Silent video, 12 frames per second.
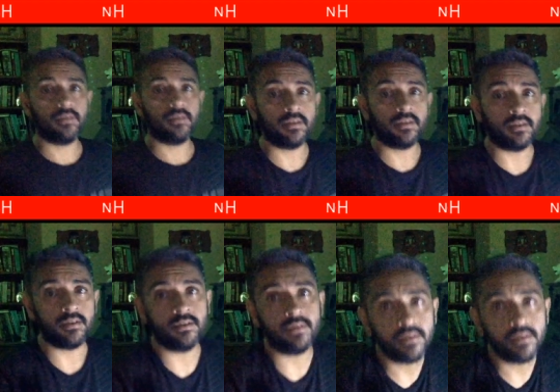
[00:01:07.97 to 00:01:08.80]
uh,
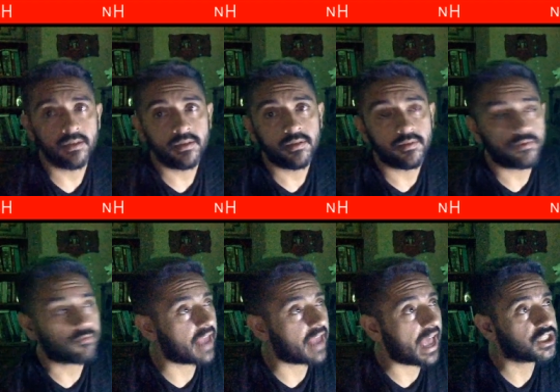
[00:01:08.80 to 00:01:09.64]

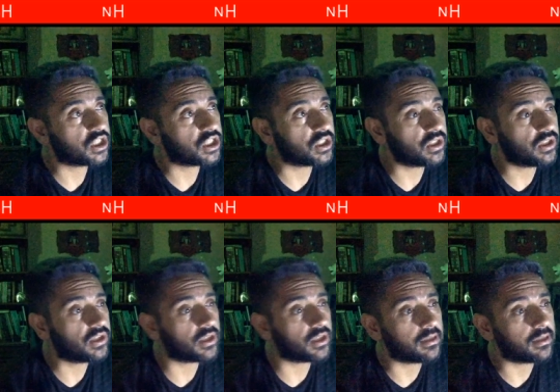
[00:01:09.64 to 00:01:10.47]
reactions
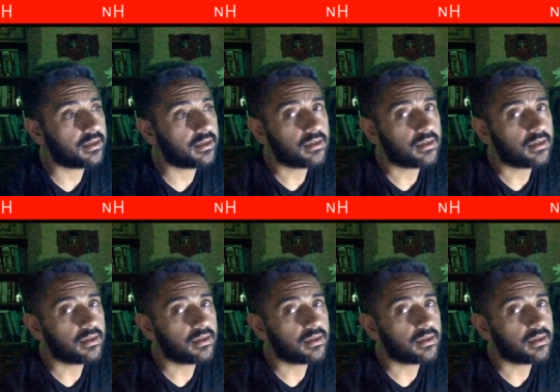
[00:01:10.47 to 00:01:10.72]
done